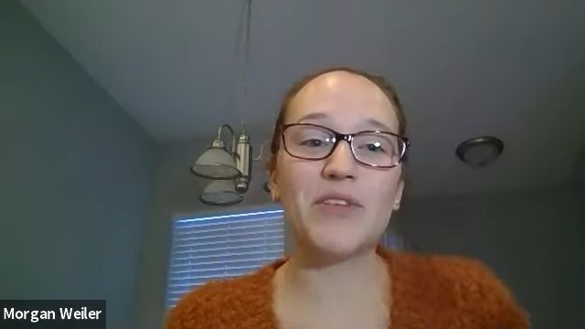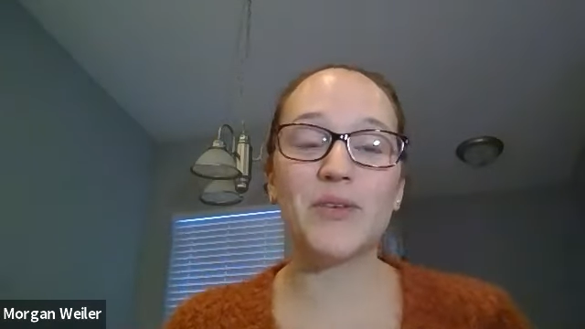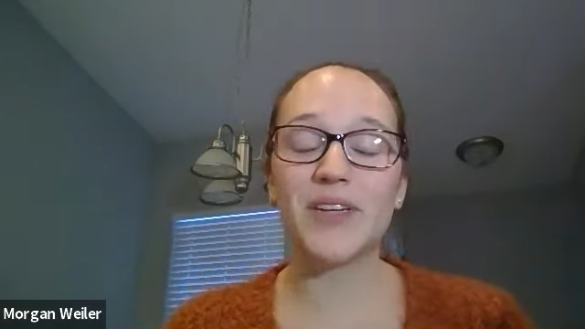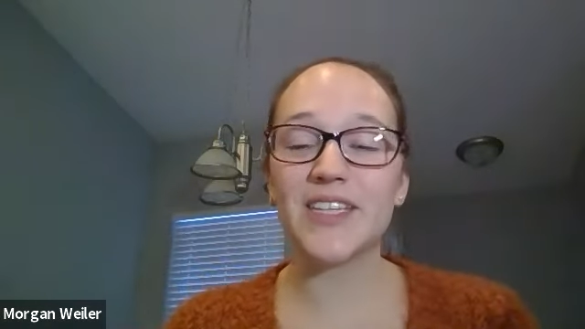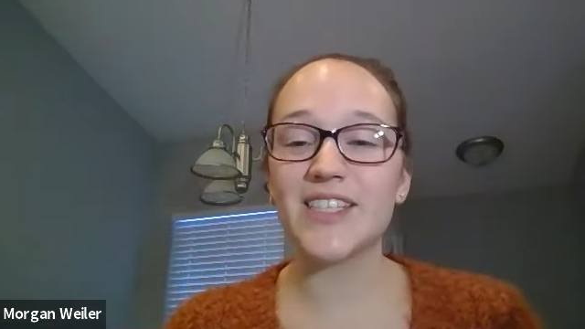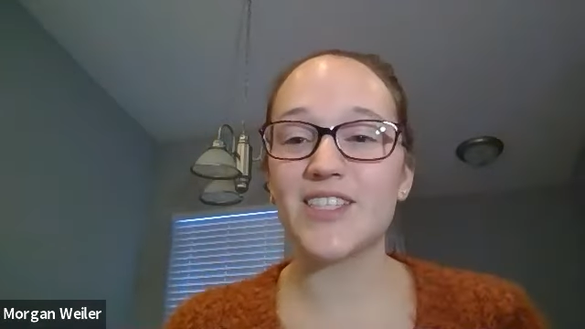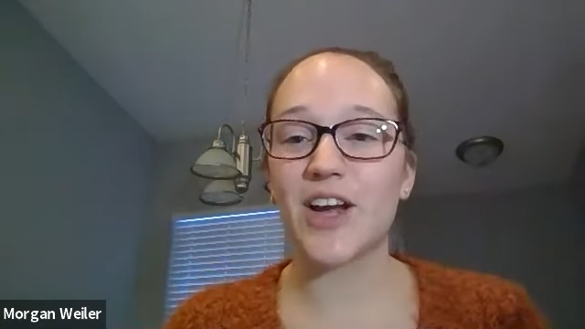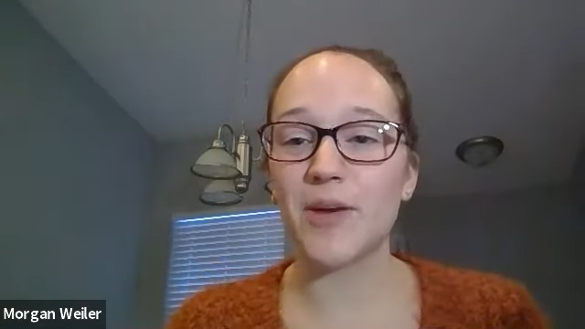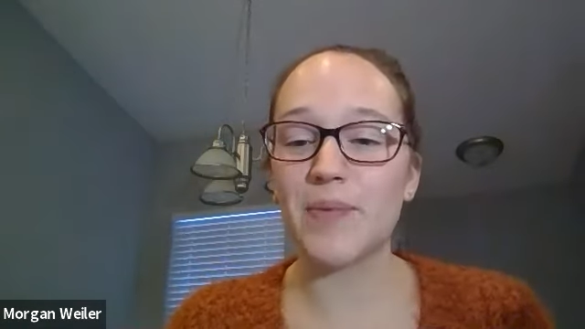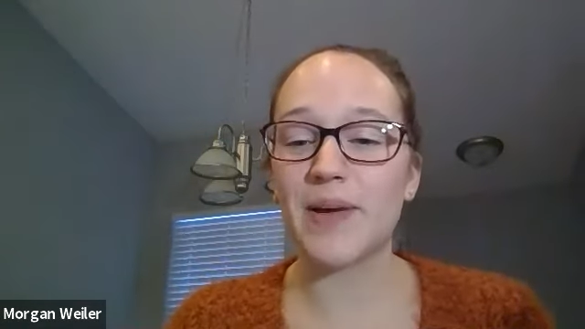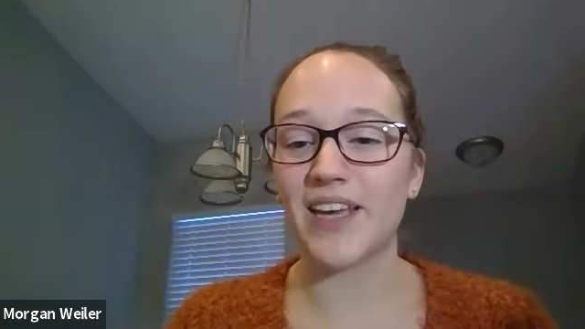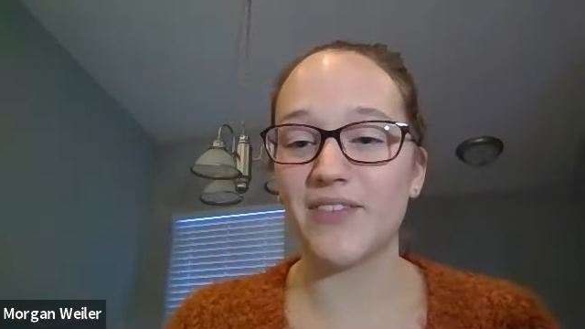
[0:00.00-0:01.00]
if you want to
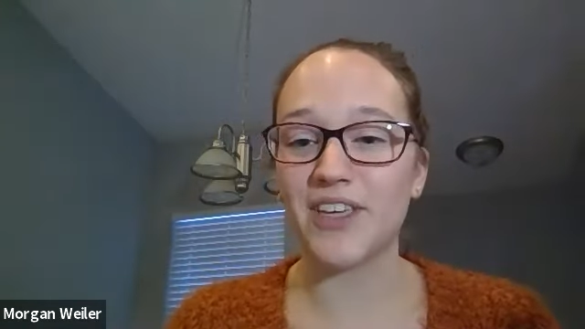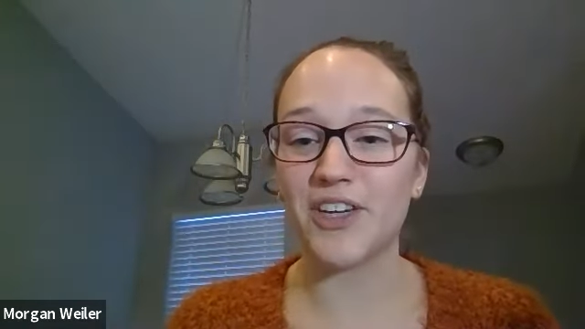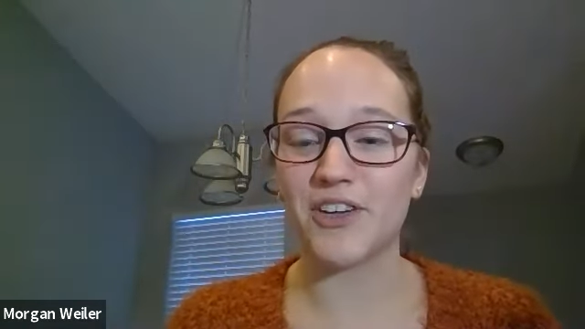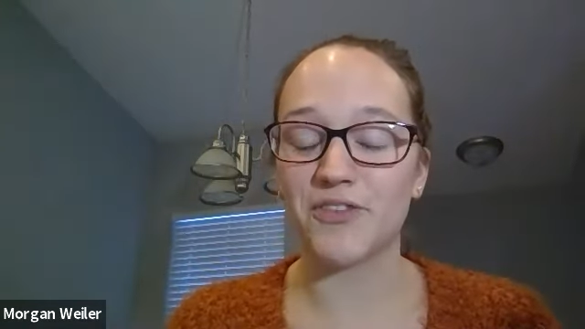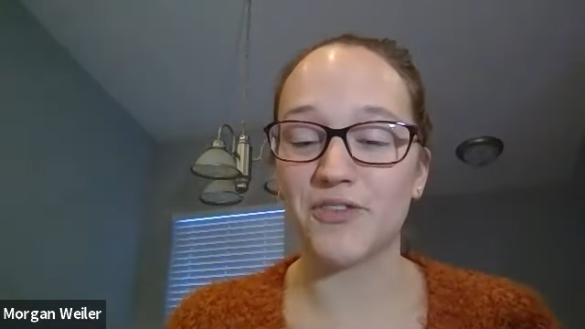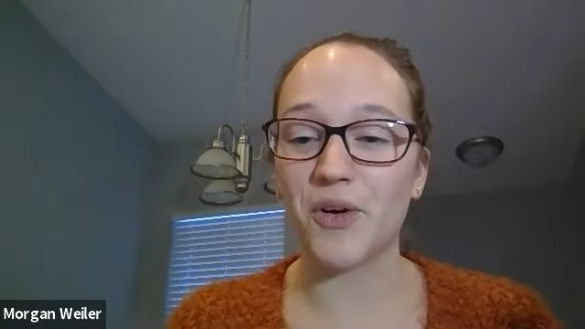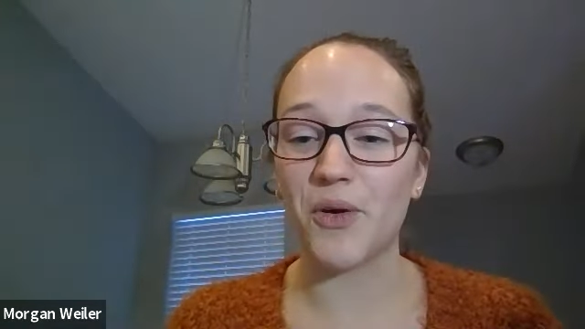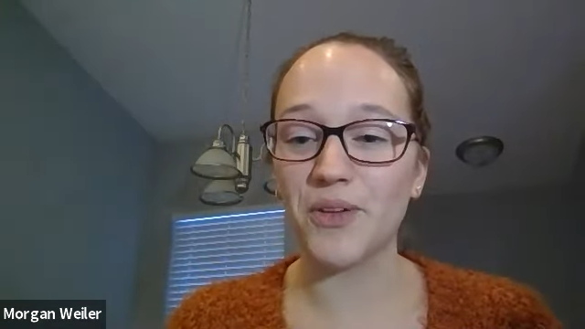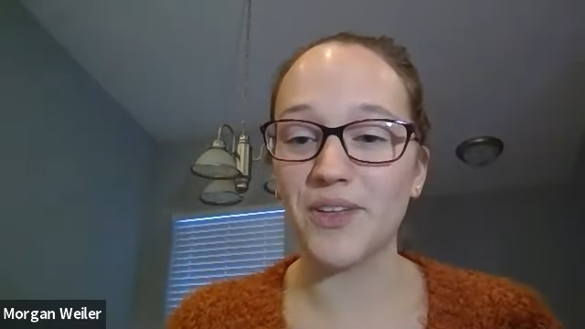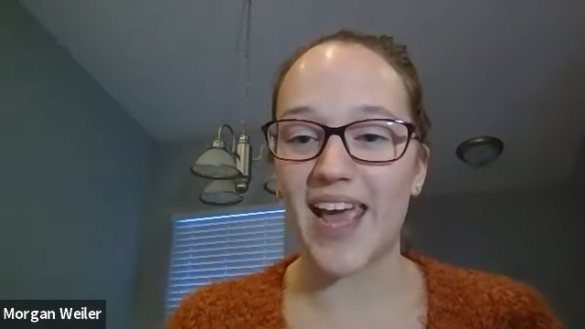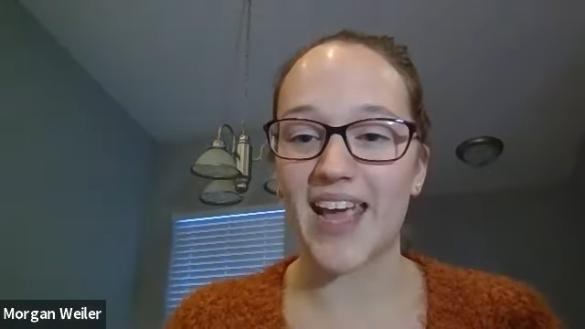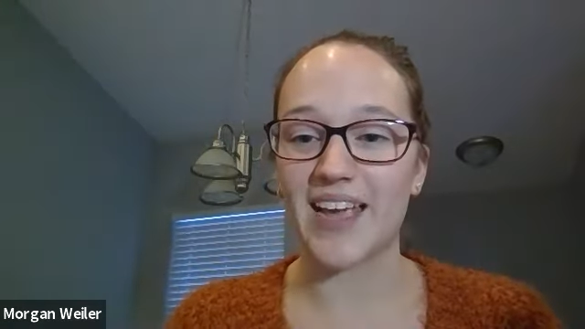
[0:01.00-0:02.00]
start by giving your
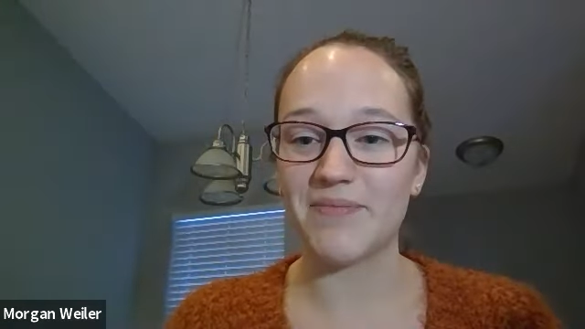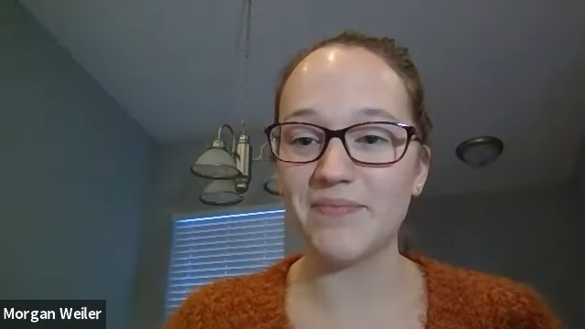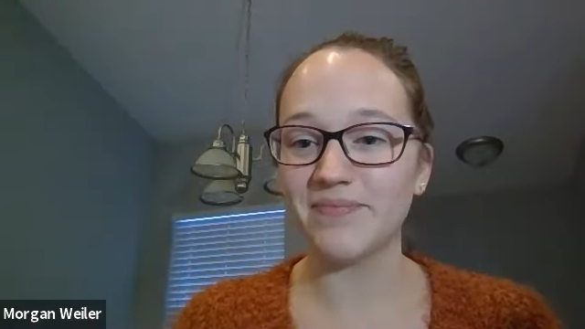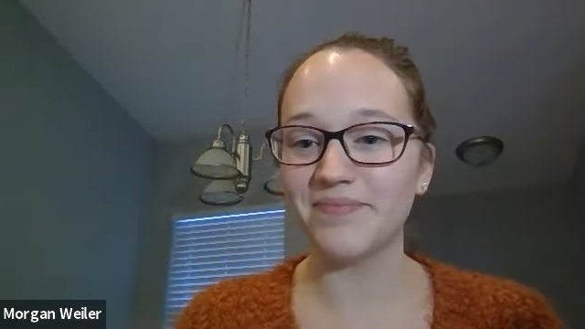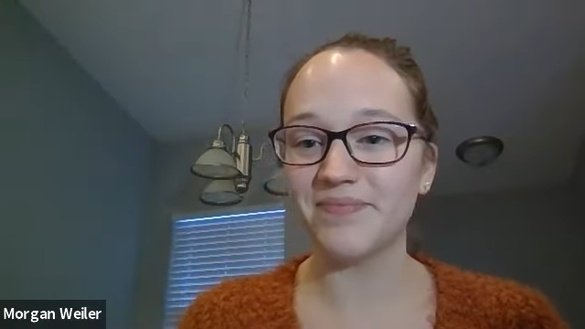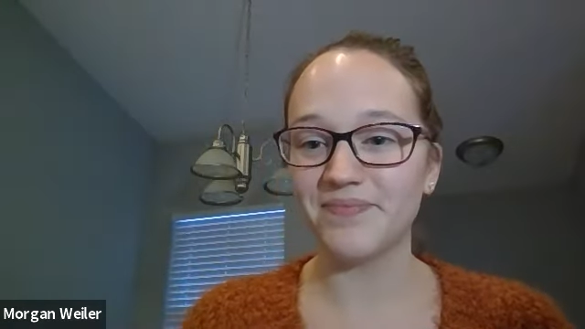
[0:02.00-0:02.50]
full name.